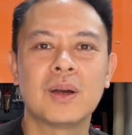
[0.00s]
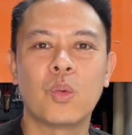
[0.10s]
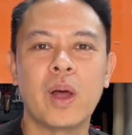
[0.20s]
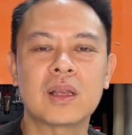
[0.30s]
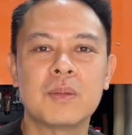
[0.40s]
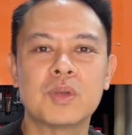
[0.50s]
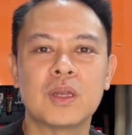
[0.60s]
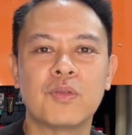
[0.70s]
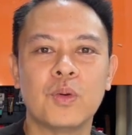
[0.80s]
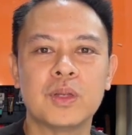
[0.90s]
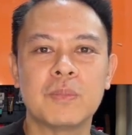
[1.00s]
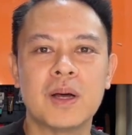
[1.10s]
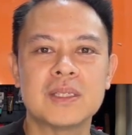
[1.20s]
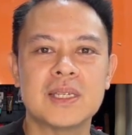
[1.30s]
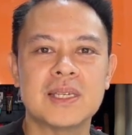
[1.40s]
Welcome to the
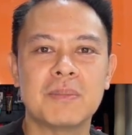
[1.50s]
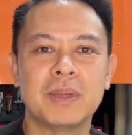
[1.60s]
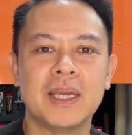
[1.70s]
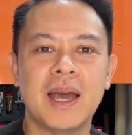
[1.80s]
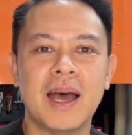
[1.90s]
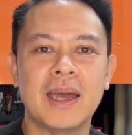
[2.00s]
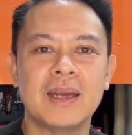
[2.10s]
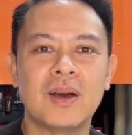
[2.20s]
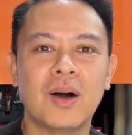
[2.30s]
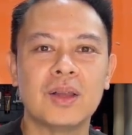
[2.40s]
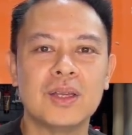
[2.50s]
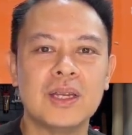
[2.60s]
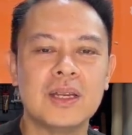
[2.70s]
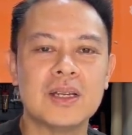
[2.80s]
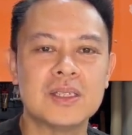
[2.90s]
Foldabots assembly guide. All you
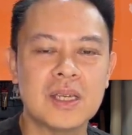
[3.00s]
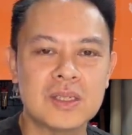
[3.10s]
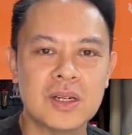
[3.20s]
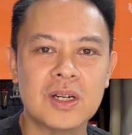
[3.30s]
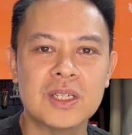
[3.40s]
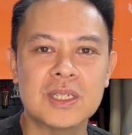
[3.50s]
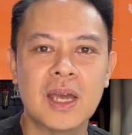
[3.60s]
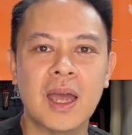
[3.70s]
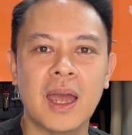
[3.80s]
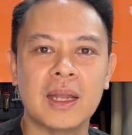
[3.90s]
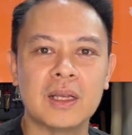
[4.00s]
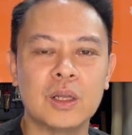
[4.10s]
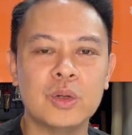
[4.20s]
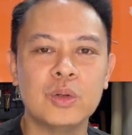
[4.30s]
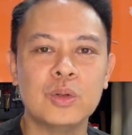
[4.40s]
need are scissors and
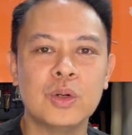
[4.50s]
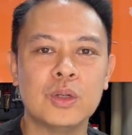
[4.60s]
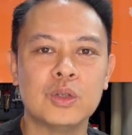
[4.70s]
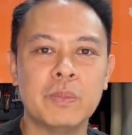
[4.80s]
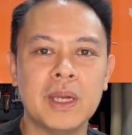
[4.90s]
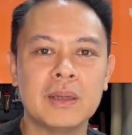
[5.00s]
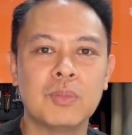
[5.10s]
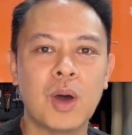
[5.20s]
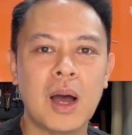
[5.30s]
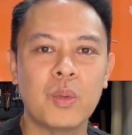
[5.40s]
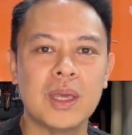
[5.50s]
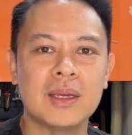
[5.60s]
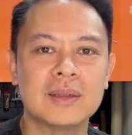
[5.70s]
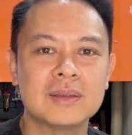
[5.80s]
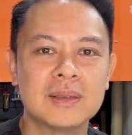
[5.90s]
glue to build Buhawi.
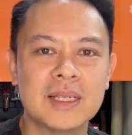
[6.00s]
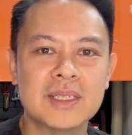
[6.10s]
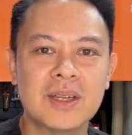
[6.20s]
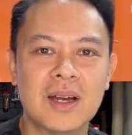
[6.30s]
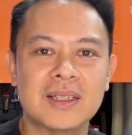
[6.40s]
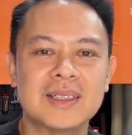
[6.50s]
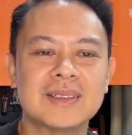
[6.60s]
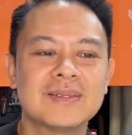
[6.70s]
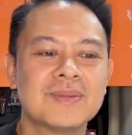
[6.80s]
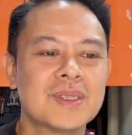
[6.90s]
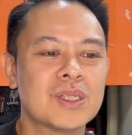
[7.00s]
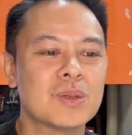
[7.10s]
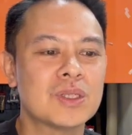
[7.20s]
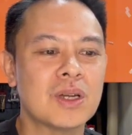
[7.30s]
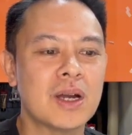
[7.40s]
Let's start. So
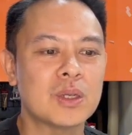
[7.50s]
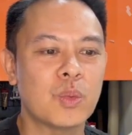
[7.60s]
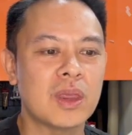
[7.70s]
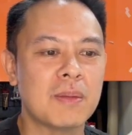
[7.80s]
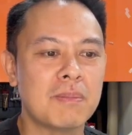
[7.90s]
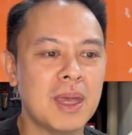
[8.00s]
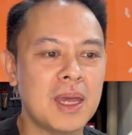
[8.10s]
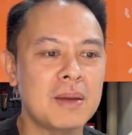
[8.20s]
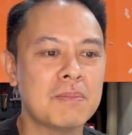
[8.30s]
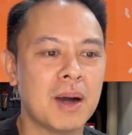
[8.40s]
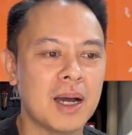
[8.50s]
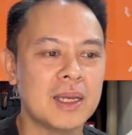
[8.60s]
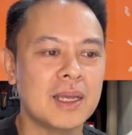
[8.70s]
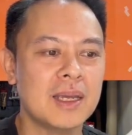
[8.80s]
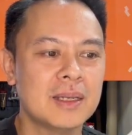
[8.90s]
start with the main
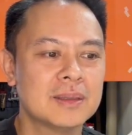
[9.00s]
body.